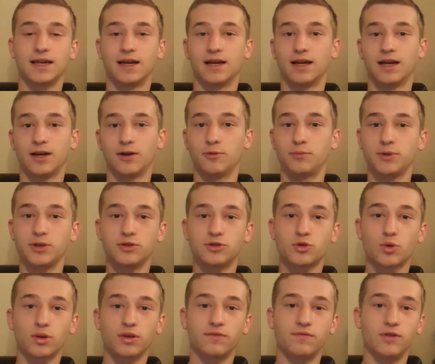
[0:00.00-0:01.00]
Hope you
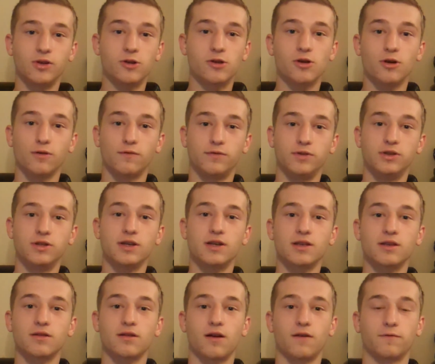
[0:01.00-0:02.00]
enjoyed the video. If you
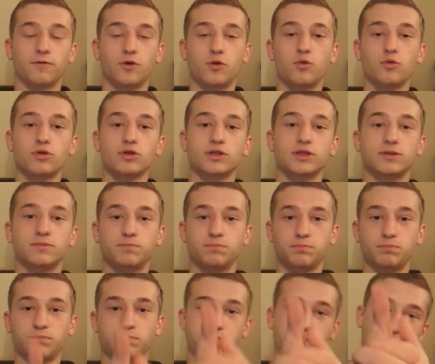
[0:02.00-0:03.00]
did, of course,
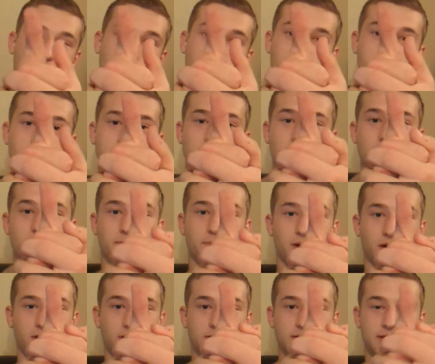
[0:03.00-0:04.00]
thumbs up
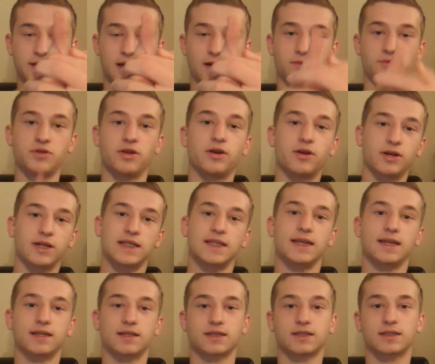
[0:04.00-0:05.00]
button down there. It
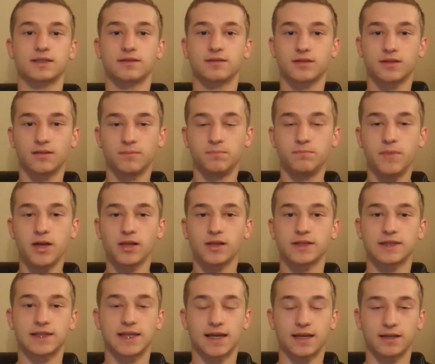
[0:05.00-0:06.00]
takes a
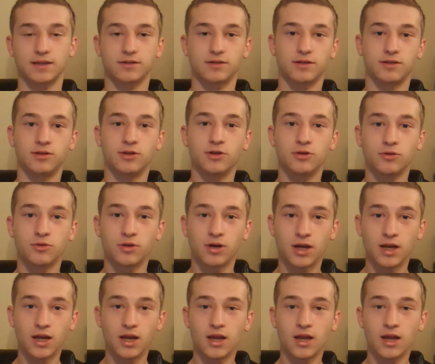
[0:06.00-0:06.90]
millisecond to do.